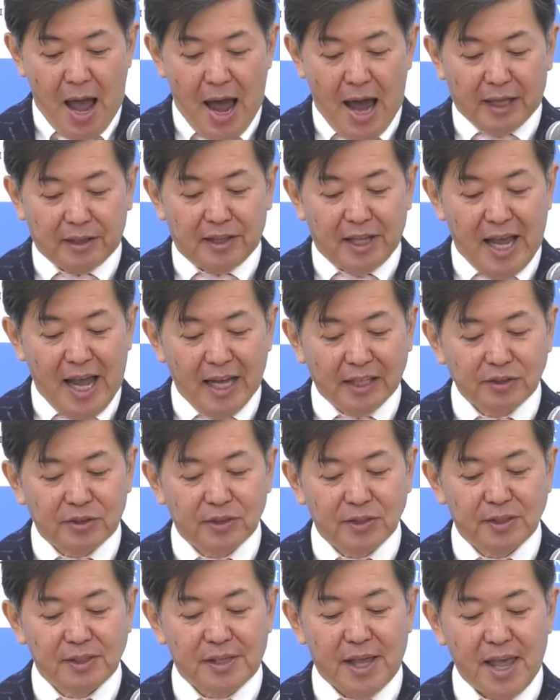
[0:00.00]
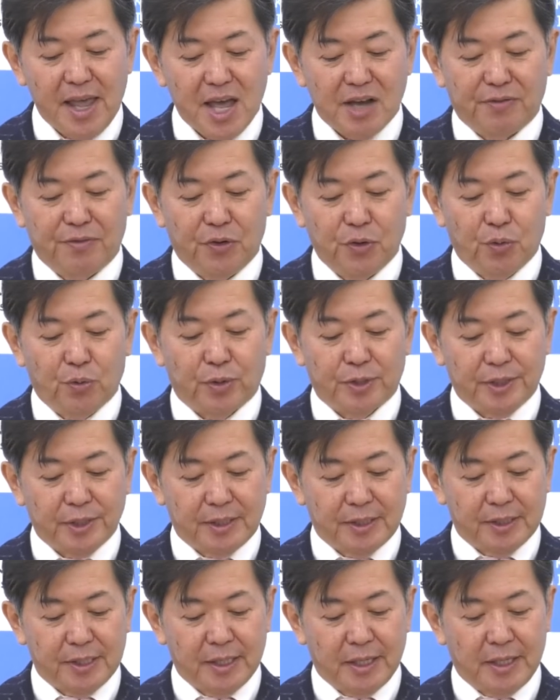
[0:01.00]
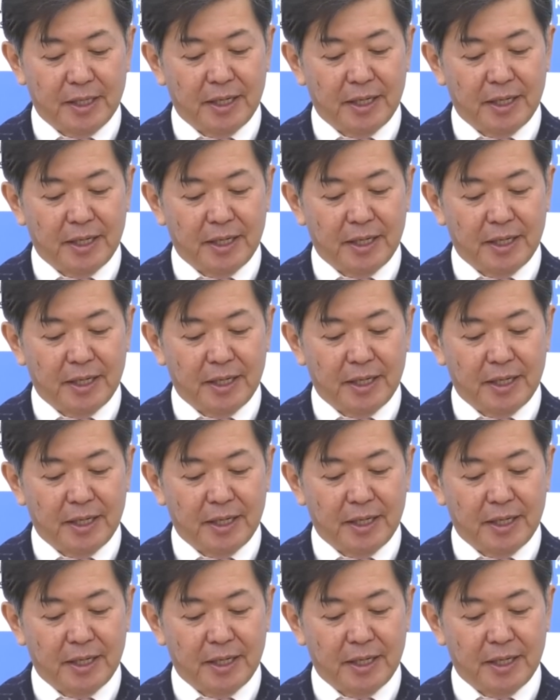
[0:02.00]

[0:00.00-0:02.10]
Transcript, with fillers: I'd like to say a few words.